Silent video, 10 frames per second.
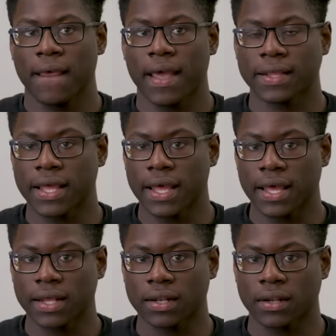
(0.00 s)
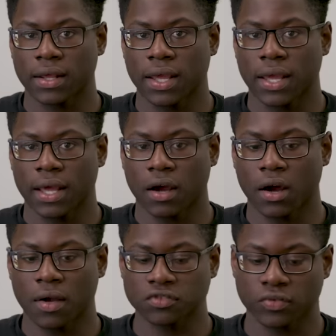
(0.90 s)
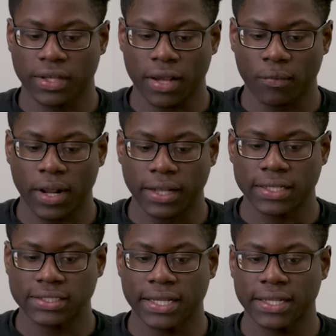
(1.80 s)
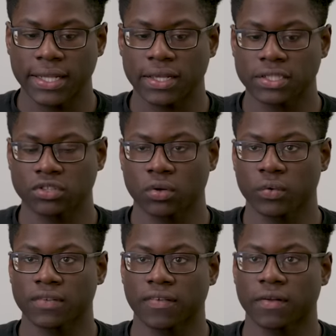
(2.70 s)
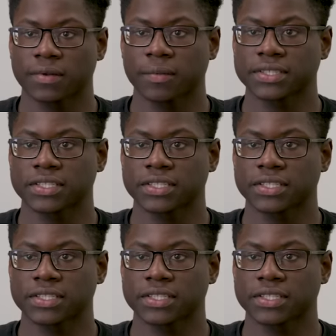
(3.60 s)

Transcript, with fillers: And then uh, as we kept writing these ideas, you know, we developed them into